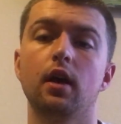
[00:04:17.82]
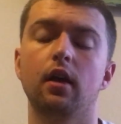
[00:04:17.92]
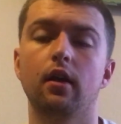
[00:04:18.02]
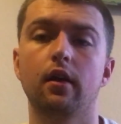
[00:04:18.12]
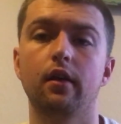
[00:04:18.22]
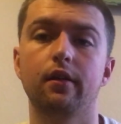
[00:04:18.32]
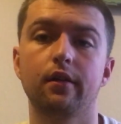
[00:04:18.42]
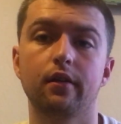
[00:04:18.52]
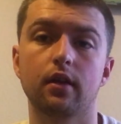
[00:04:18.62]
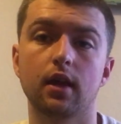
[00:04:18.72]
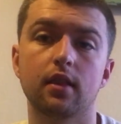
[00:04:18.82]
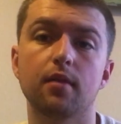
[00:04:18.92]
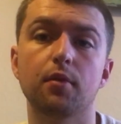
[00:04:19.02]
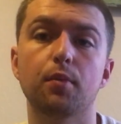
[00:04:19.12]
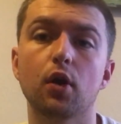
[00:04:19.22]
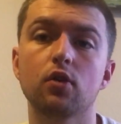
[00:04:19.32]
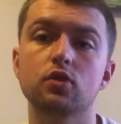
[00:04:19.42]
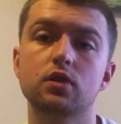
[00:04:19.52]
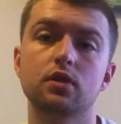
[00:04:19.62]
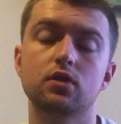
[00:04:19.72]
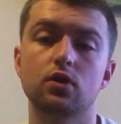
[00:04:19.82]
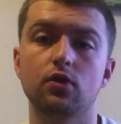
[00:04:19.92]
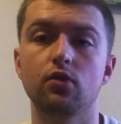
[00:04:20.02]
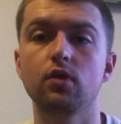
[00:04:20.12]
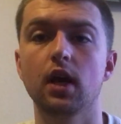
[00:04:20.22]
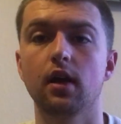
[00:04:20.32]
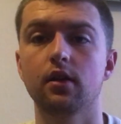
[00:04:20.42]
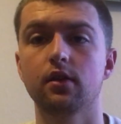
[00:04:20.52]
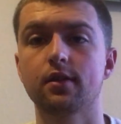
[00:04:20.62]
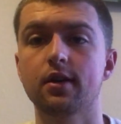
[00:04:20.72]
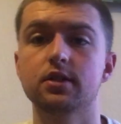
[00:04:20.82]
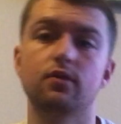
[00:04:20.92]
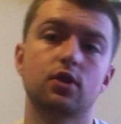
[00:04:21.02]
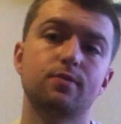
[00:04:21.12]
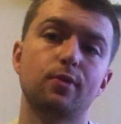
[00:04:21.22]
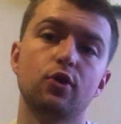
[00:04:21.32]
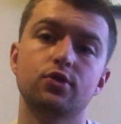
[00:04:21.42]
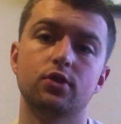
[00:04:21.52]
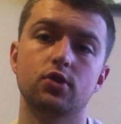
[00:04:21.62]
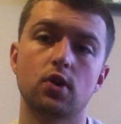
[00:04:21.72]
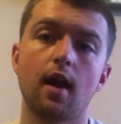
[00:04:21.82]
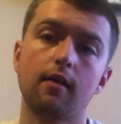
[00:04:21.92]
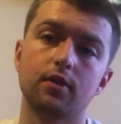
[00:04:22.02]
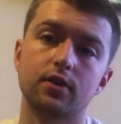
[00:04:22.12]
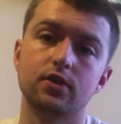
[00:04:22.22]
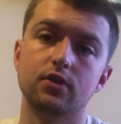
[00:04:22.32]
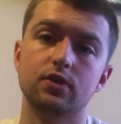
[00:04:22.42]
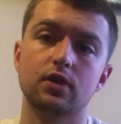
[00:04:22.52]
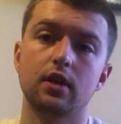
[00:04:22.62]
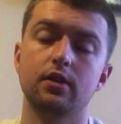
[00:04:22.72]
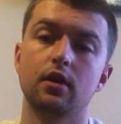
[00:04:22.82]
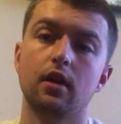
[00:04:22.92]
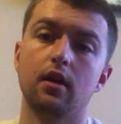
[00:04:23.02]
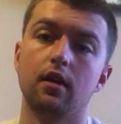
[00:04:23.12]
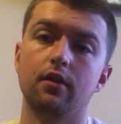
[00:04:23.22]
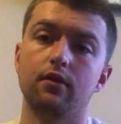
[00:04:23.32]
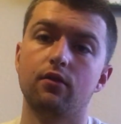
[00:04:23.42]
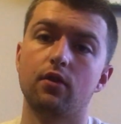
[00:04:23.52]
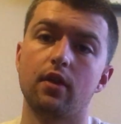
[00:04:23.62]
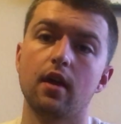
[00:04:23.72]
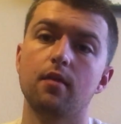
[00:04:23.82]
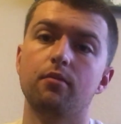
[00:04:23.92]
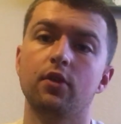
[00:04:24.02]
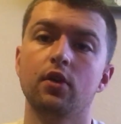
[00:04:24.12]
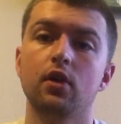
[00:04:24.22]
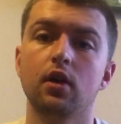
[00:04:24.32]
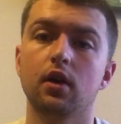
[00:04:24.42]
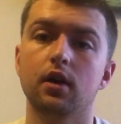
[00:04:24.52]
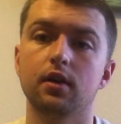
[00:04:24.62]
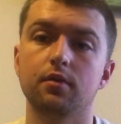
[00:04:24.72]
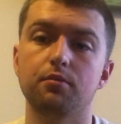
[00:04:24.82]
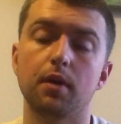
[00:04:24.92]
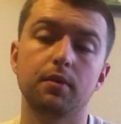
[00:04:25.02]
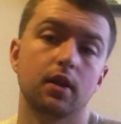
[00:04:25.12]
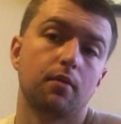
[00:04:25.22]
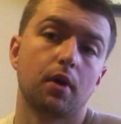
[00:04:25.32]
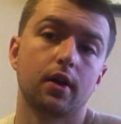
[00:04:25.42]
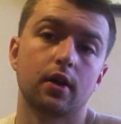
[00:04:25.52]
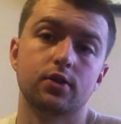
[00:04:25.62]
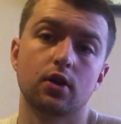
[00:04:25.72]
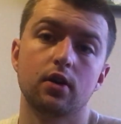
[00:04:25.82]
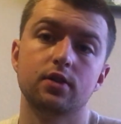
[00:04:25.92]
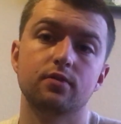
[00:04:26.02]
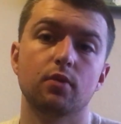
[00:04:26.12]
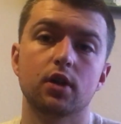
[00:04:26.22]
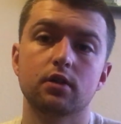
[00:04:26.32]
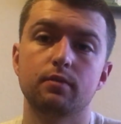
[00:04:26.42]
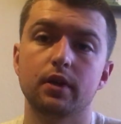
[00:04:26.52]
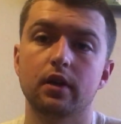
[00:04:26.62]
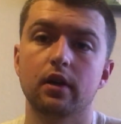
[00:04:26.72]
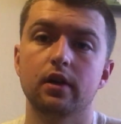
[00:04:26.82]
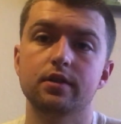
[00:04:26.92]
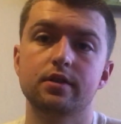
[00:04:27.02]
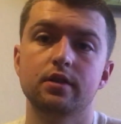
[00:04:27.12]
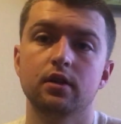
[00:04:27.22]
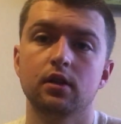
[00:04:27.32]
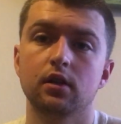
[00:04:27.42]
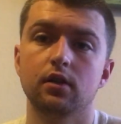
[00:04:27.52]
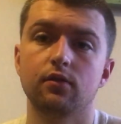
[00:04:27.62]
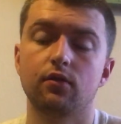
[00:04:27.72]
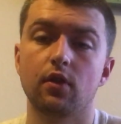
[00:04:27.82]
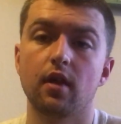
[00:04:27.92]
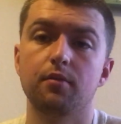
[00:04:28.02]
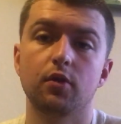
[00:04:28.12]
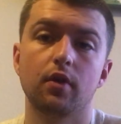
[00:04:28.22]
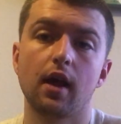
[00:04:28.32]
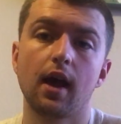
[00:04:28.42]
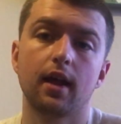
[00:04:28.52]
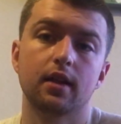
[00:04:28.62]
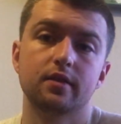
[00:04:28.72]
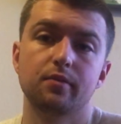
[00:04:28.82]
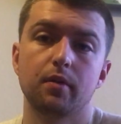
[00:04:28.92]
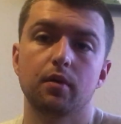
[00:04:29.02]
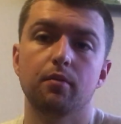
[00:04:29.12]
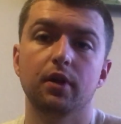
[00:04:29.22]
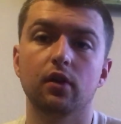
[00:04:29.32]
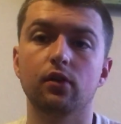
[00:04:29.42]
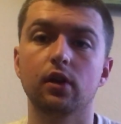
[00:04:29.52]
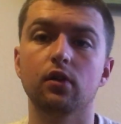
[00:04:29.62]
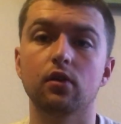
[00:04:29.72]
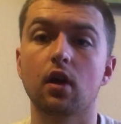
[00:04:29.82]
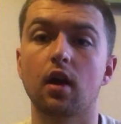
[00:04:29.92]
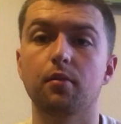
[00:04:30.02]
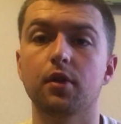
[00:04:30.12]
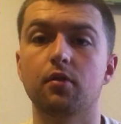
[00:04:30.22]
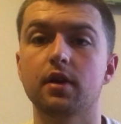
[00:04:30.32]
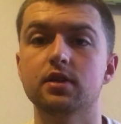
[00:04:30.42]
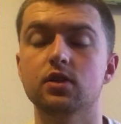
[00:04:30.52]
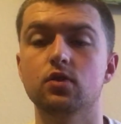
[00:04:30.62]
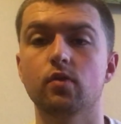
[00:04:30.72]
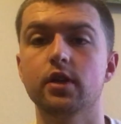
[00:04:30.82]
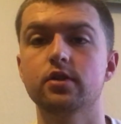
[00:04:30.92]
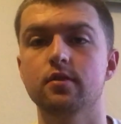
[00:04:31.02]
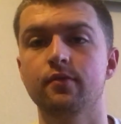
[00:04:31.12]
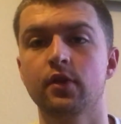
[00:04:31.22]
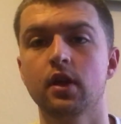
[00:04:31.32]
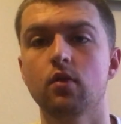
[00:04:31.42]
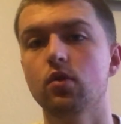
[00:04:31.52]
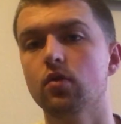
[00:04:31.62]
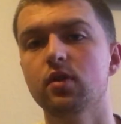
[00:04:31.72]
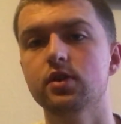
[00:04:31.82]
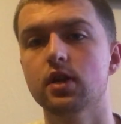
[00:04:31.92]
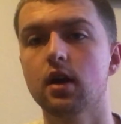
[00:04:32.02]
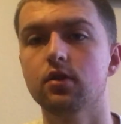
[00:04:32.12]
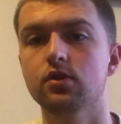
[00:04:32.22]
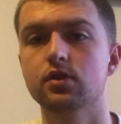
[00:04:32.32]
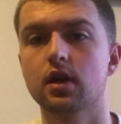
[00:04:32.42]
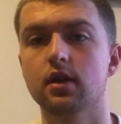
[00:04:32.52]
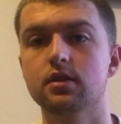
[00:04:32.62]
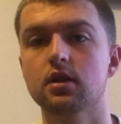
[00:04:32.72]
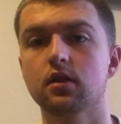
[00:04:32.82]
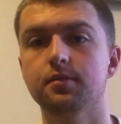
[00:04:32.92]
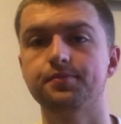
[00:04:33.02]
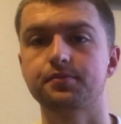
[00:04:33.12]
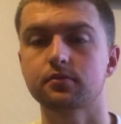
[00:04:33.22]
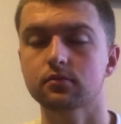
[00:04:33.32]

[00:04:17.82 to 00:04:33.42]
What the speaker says: and get them to post, so you get tons of exposure and traffic to your site. And for them, maybe they might not charge as much, because for them doing an ad, that's maybe a bigger deal. You caught them on the right situation. When you're reaching out, you just kind of tell them